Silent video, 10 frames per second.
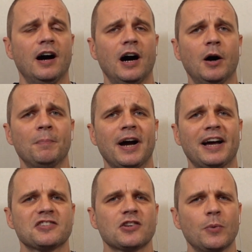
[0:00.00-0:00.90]

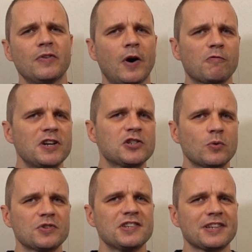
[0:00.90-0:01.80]
And so if our
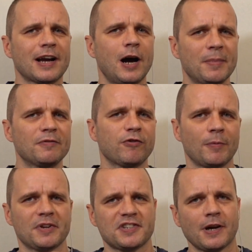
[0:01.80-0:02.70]
resources are coming
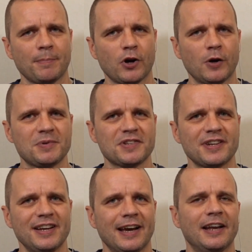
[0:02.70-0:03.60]
from the suburbs
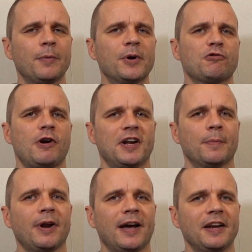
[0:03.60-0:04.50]
and then we're trying to
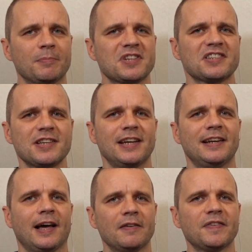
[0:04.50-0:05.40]
apply them to city
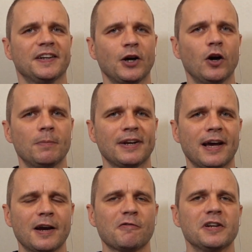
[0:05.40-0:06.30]
life in urban
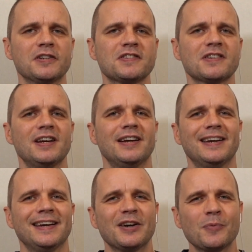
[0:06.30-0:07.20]
areas,
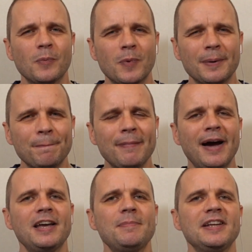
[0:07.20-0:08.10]
we're
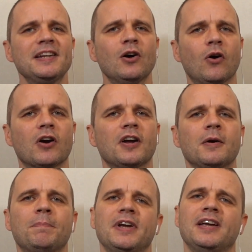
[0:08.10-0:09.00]
maybe not going
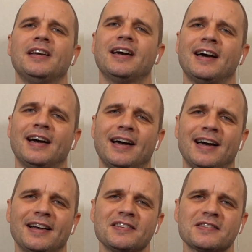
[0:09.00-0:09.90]
to be
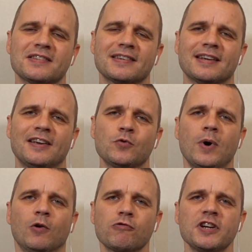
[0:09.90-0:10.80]
as
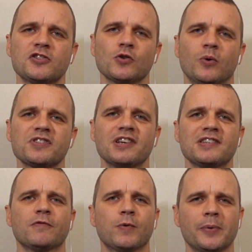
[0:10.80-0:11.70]
well resourced
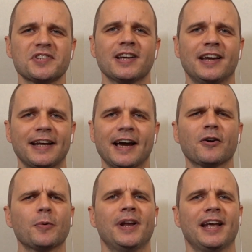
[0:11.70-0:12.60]
as if we were saying, hang
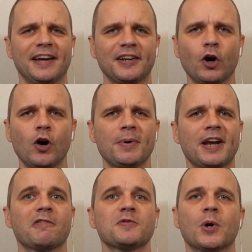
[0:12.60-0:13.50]
on a minute, in urban
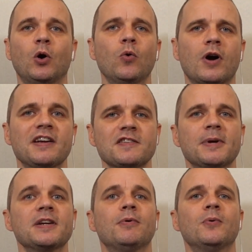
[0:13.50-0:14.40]
areas, we've got all kinds of
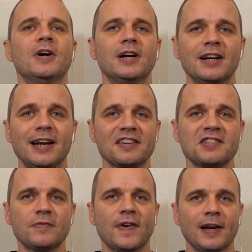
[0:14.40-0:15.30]
people.
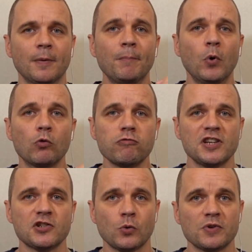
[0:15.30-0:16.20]
Let's develop more
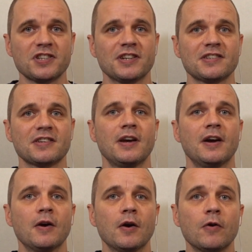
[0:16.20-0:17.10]
resources
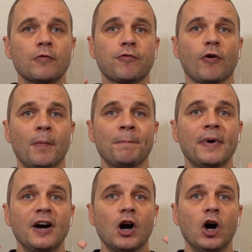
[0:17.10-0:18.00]

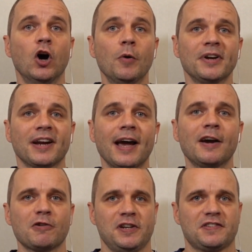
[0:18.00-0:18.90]
from urban
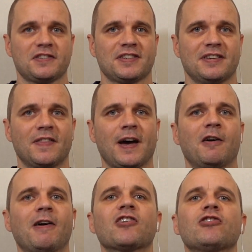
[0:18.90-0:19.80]
areas that
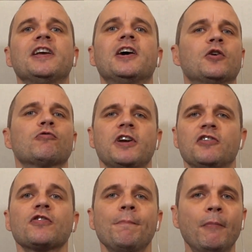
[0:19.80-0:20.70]
are actually going to
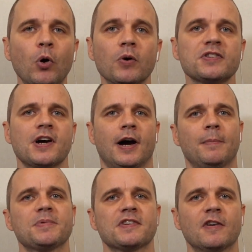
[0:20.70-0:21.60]
reach more
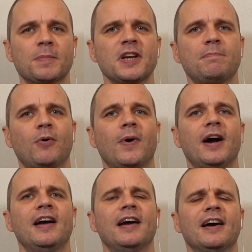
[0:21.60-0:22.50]
types of people.
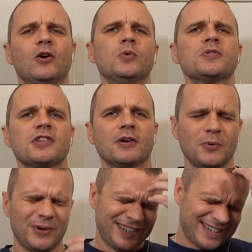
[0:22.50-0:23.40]

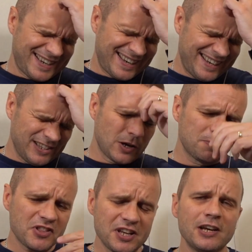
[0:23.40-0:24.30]
Also, in
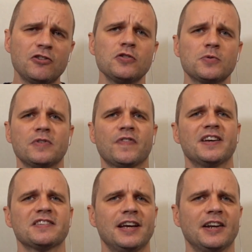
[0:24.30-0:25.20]
terms of the issues we
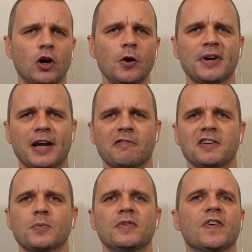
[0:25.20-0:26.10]
face in urban
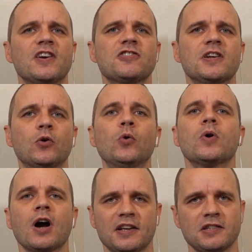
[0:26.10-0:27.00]
areas, we're facing
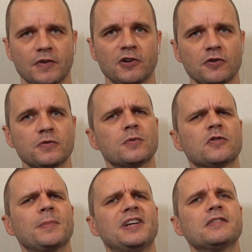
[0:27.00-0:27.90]
all kinds of issues,
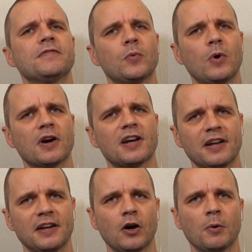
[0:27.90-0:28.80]
which means if you're working
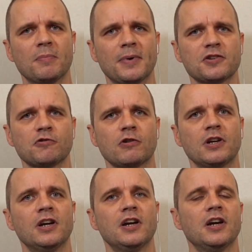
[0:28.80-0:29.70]
in urban
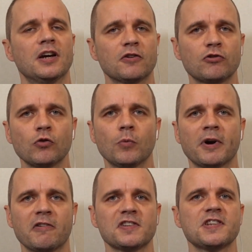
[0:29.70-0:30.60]
ministry, in a short
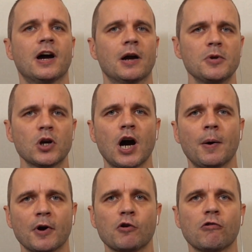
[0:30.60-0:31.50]
period of time, you
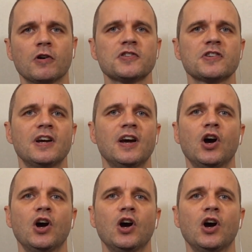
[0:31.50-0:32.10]
come across